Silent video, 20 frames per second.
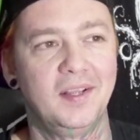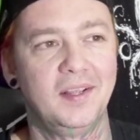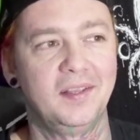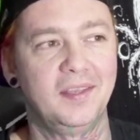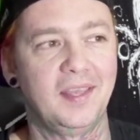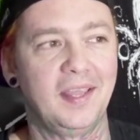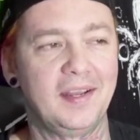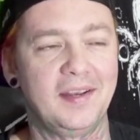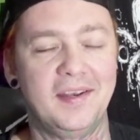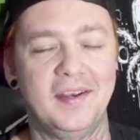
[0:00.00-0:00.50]

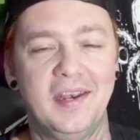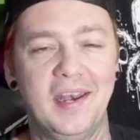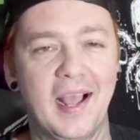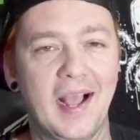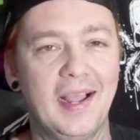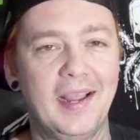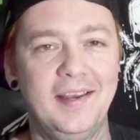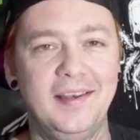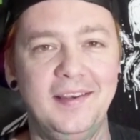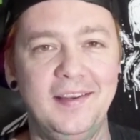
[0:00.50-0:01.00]
like
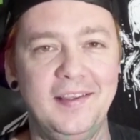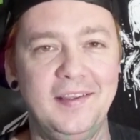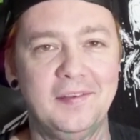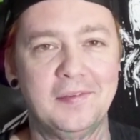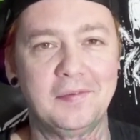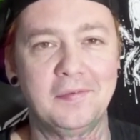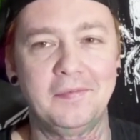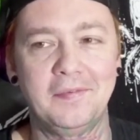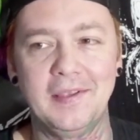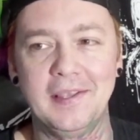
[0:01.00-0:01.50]

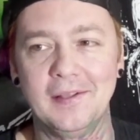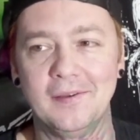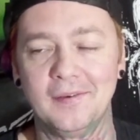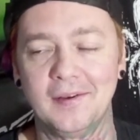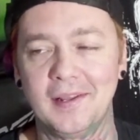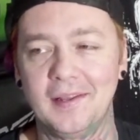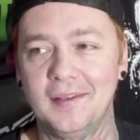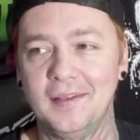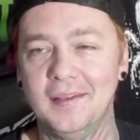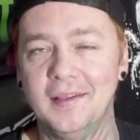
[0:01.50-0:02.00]
90s feel
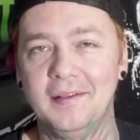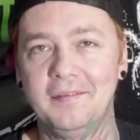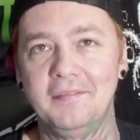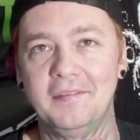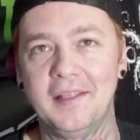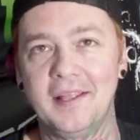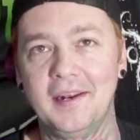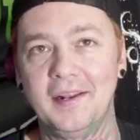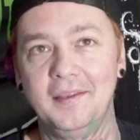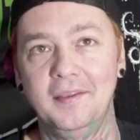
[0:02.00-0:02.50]
and i love
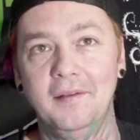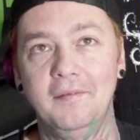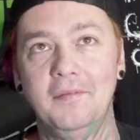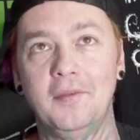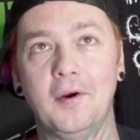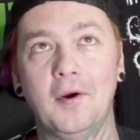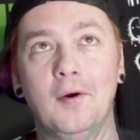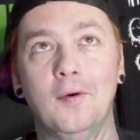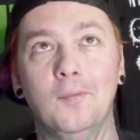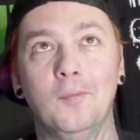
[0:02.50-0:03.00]
that i love
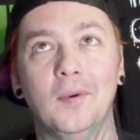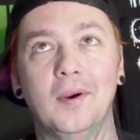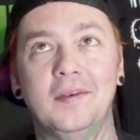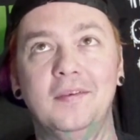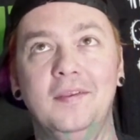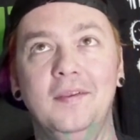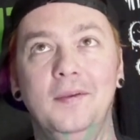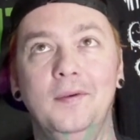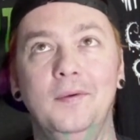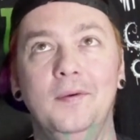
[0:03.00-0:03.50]
the artwork
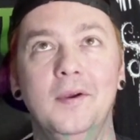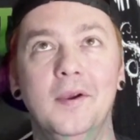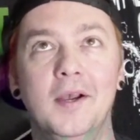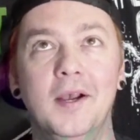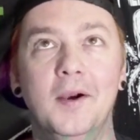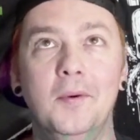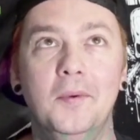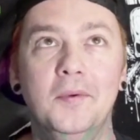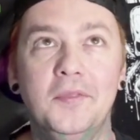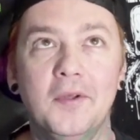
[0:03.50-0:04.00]
too
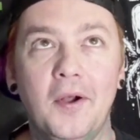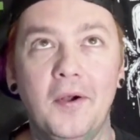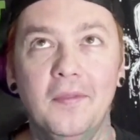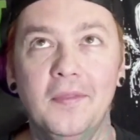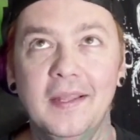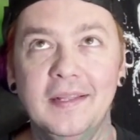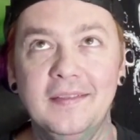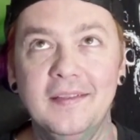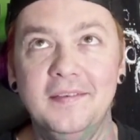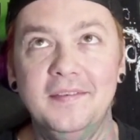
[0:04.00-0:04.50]
with all
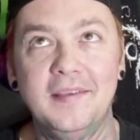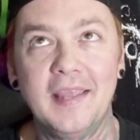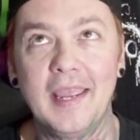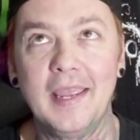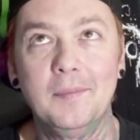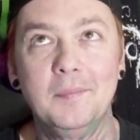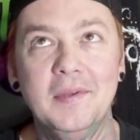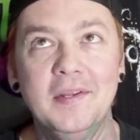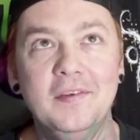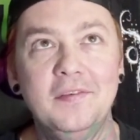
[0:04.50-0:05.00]
like the
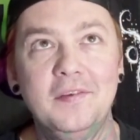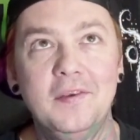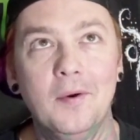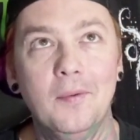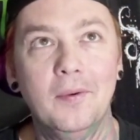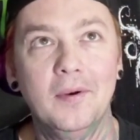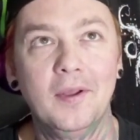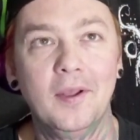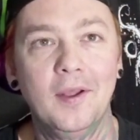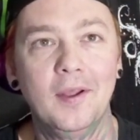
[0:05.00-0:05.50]
damage
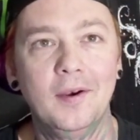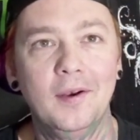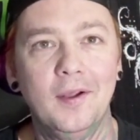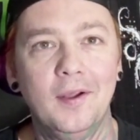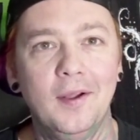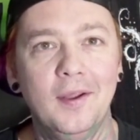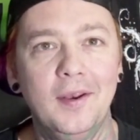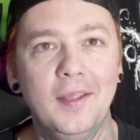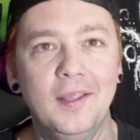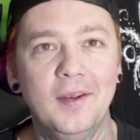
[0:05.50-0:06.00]
going on
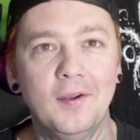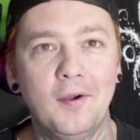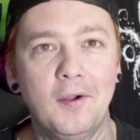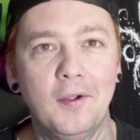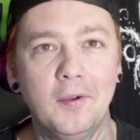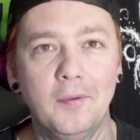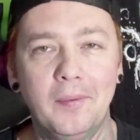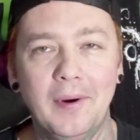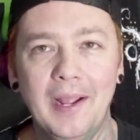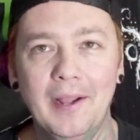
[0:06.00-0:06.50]
on it
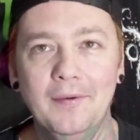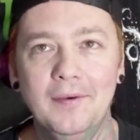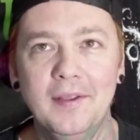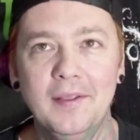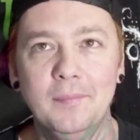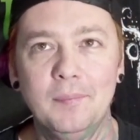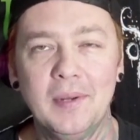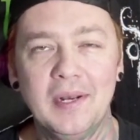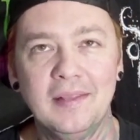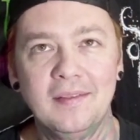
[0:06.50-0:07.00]
all around
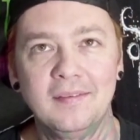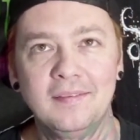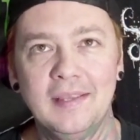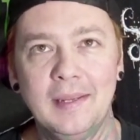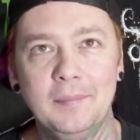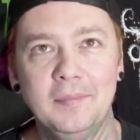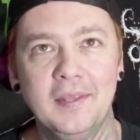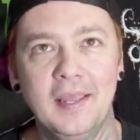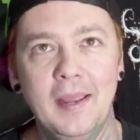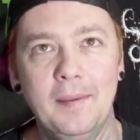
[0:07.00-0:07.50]
it but at the
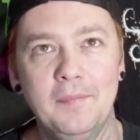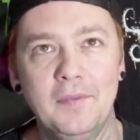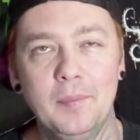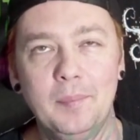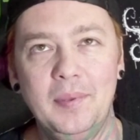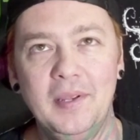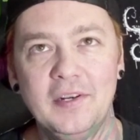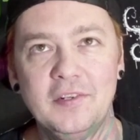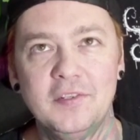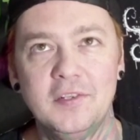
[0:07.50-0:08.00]
same time the
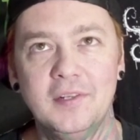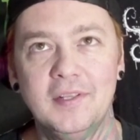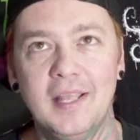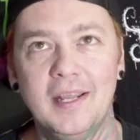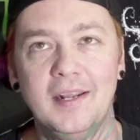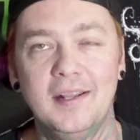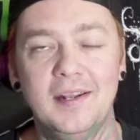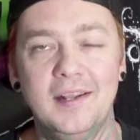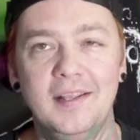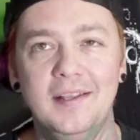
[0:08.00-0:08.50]
picture
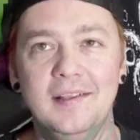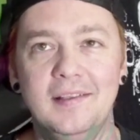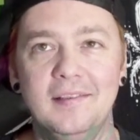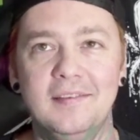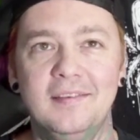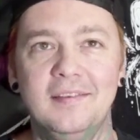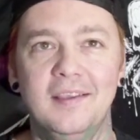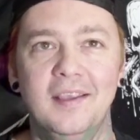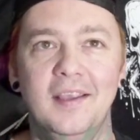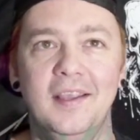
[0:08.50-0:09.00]
that it
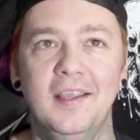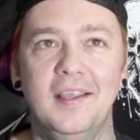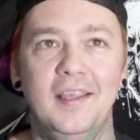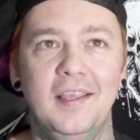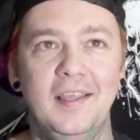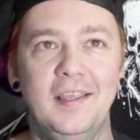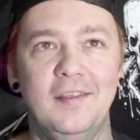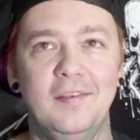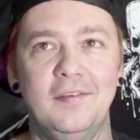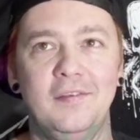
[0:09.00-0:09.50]
is
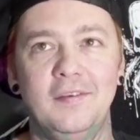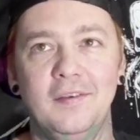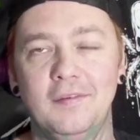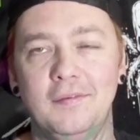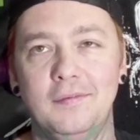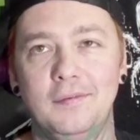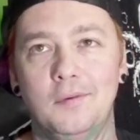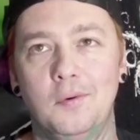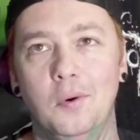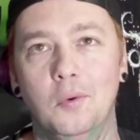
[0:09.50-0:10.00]
is
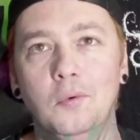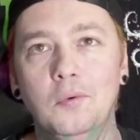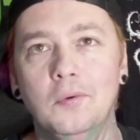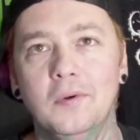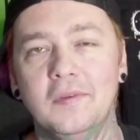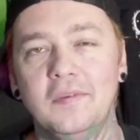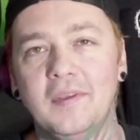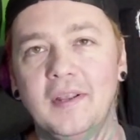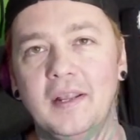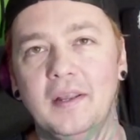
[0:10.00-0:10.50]
just
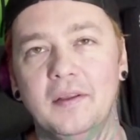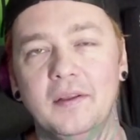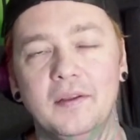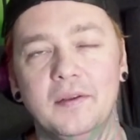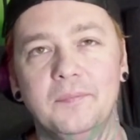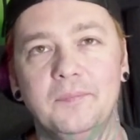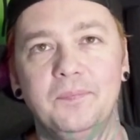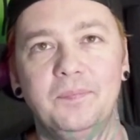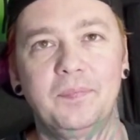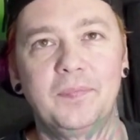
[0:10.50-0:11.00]
cool it's like
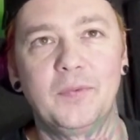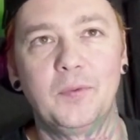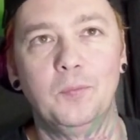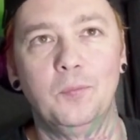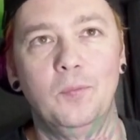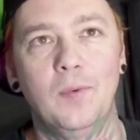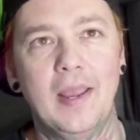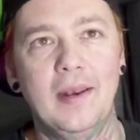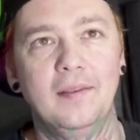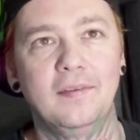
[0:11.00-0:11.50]
a
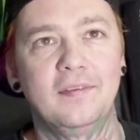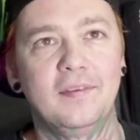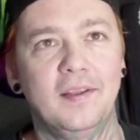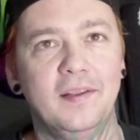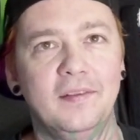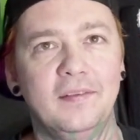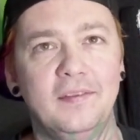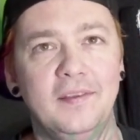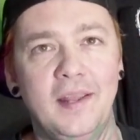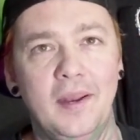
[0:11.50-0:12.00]

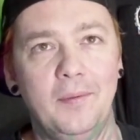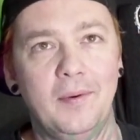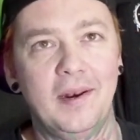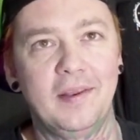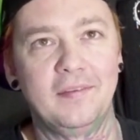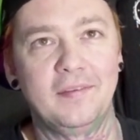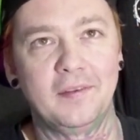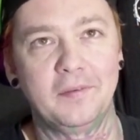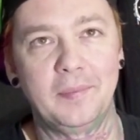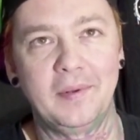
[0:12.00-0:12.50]
renaissance not a
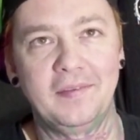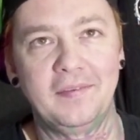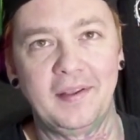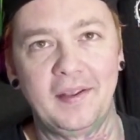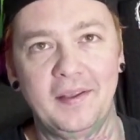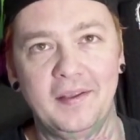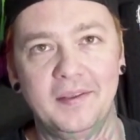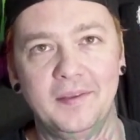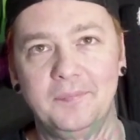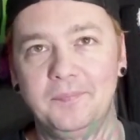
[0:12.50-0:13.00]
renaissance but it's like
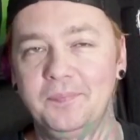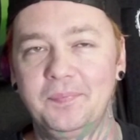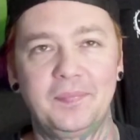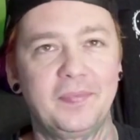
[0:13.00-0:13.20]
a